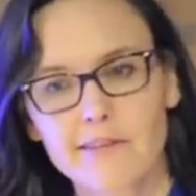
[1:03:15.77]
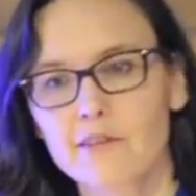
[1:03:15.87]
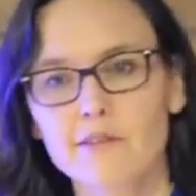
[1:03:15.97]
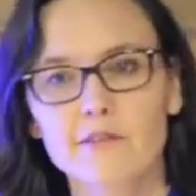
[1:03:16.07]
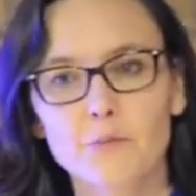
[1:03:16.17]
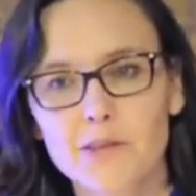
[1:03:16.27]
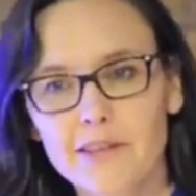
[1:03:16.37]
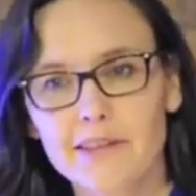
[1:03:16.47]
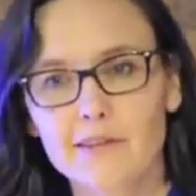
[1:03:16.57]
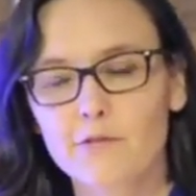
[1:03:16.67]
and there's no
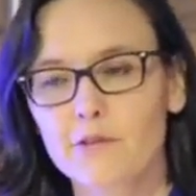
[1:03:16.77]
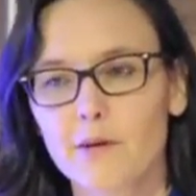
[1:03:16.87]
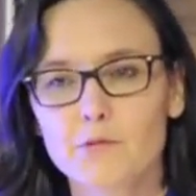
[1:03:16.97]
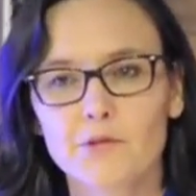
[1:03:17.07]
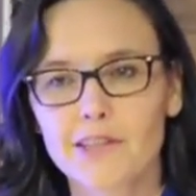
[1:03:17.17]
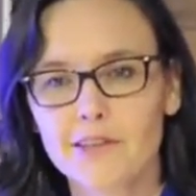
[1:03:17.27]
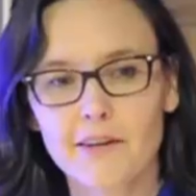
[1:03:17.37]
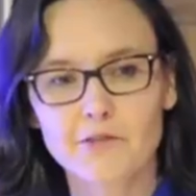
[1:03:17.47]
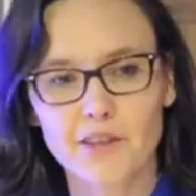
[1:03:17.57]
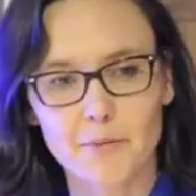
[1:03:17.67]
periods for up to a year
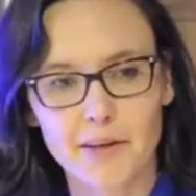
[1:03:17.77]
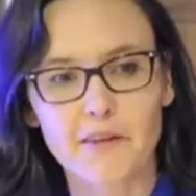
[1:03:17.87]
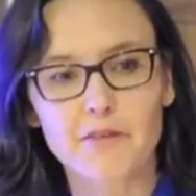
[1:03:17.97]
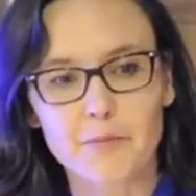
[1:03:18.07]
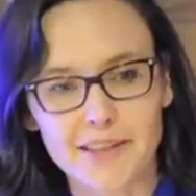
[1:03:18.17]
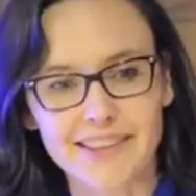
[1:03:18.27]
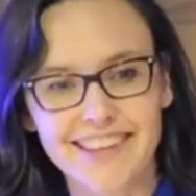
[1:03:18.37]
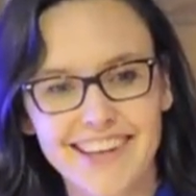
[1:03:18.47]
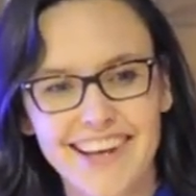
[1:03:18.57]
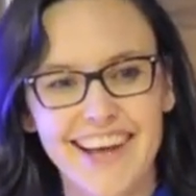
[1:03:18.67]
after coming off the pill.
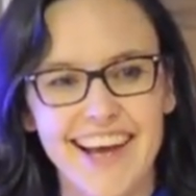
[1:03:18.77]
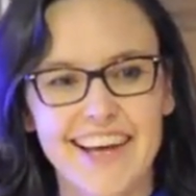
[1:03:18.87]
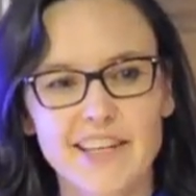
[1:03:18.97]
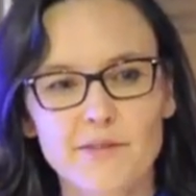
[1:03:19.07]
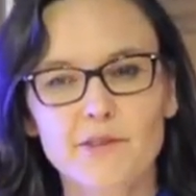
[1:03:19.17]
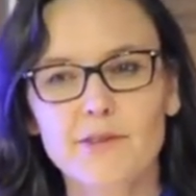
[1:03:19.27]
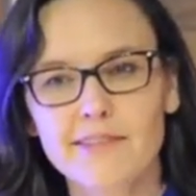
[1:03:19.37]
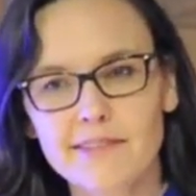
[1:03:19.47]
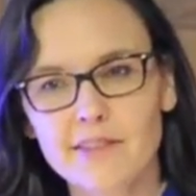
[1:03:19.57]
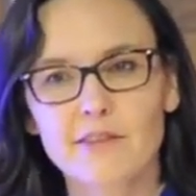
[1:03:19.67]
And if there
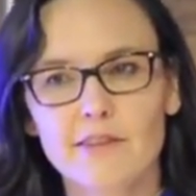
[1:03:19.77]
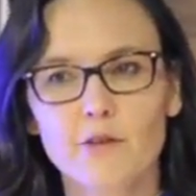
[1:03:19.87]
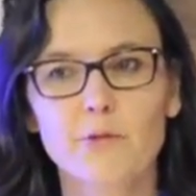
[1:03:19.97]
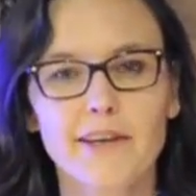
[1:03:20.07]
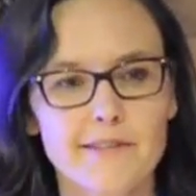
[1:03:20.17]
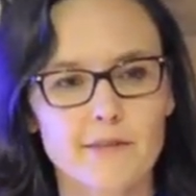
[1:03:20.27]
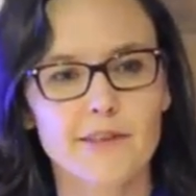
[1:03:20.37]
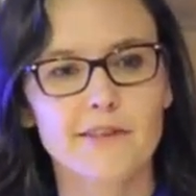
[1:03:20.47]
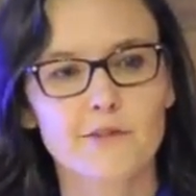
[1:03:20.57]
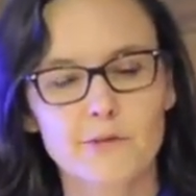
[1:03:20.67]
isn't the rest of the
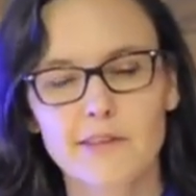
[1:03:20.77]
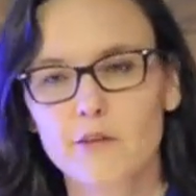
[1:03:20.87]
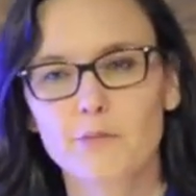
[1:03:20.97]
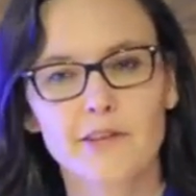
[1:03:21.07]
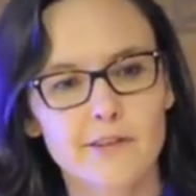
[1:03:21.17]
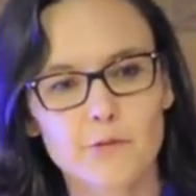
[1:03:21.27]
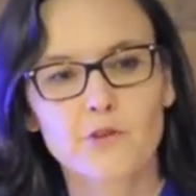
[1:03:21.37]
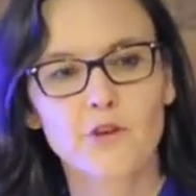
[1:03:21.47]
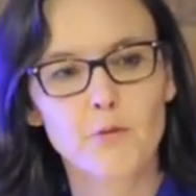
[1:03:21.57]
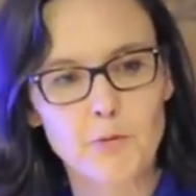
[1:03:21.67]
history, the periods were
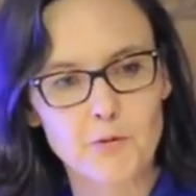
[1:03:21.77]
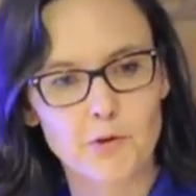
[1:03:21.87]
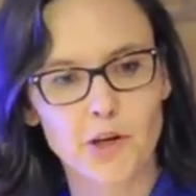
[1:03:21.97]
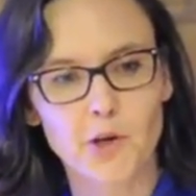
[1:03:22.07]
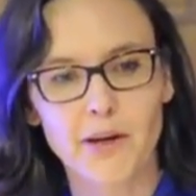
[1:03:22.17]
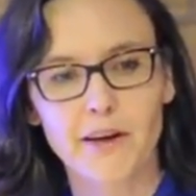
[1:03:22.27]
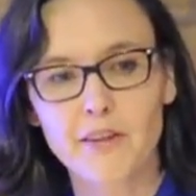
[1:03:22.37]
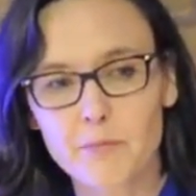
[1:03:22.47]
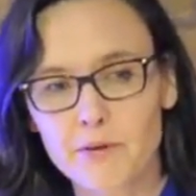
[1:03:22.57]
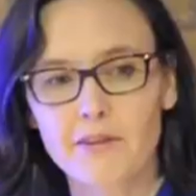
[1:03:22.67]
normal before going on
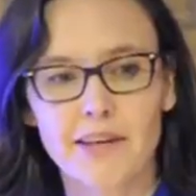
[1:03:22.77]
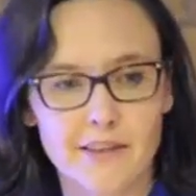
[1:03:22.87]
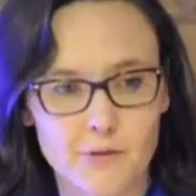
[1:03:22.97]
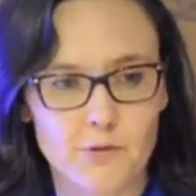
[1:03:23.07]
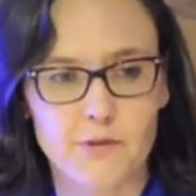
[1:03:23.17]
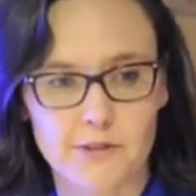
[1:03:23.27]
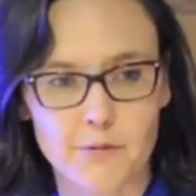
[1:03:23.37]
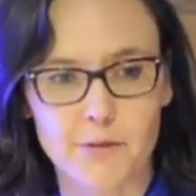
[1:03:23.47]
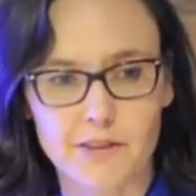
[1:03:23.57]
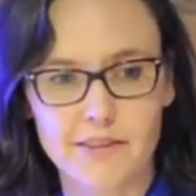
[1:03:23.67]
the pill, that is
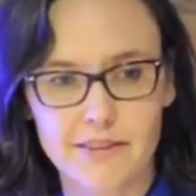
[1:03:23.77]
reversible.